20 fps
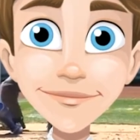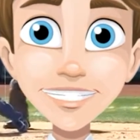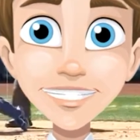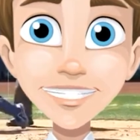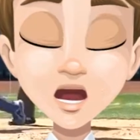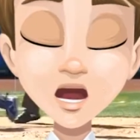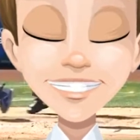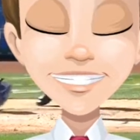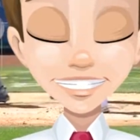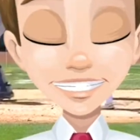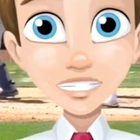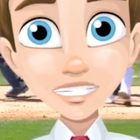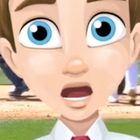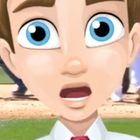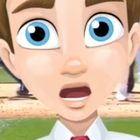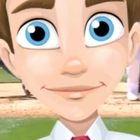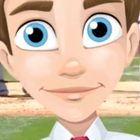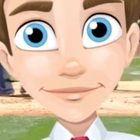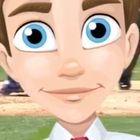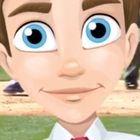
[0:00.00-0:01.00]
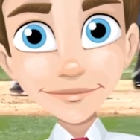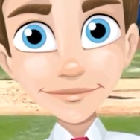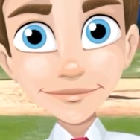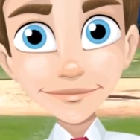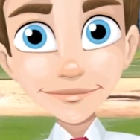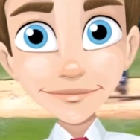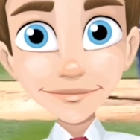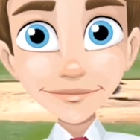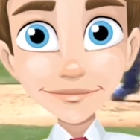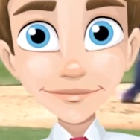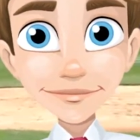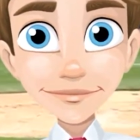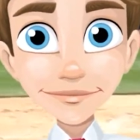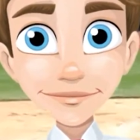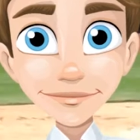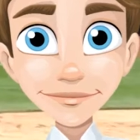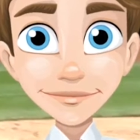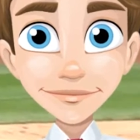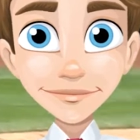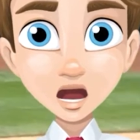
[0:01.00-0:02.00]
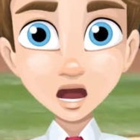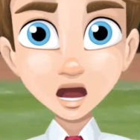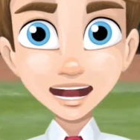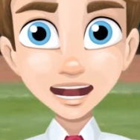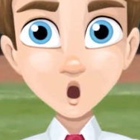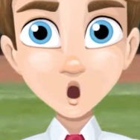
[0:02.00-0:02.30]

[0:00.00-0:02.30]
the pitching staff. I don't